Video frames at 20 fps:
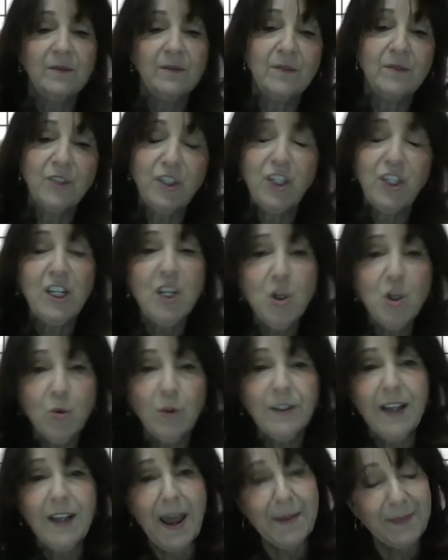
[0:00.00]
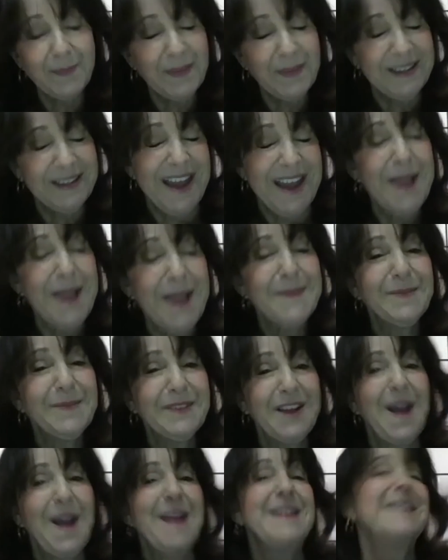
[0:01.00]
she who will not be named
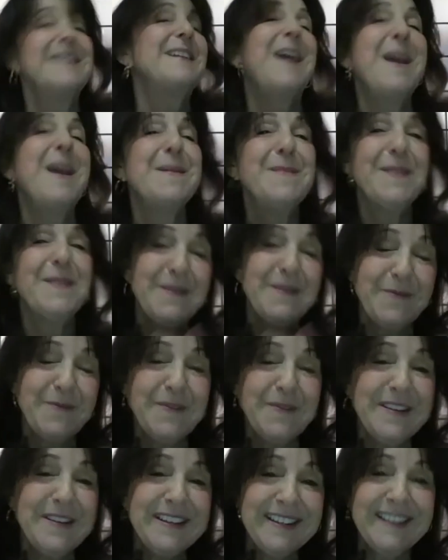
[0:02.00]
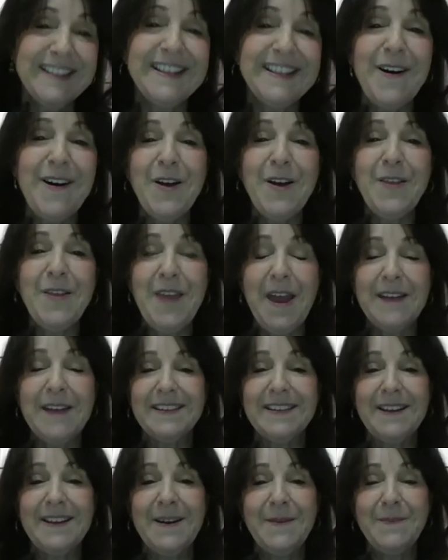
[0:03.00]
kind of came in and redid all that
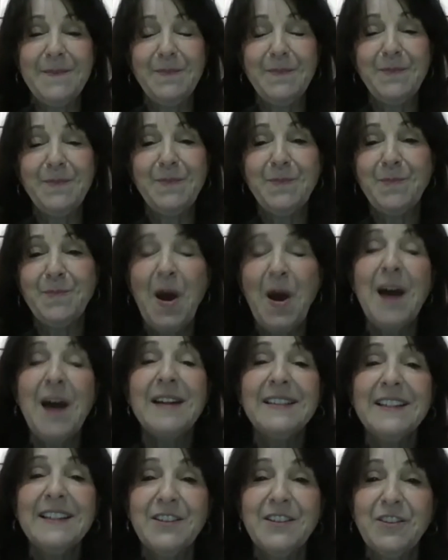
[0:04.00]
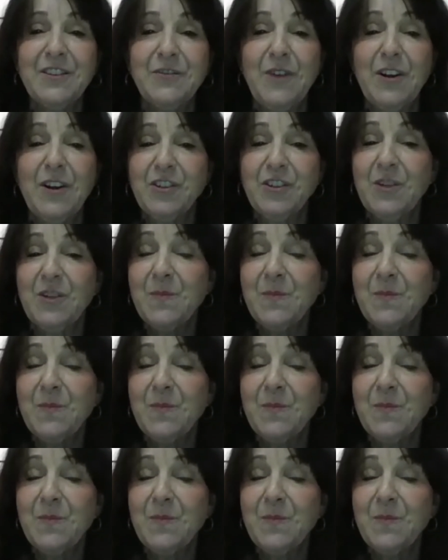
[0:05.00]
bond construction.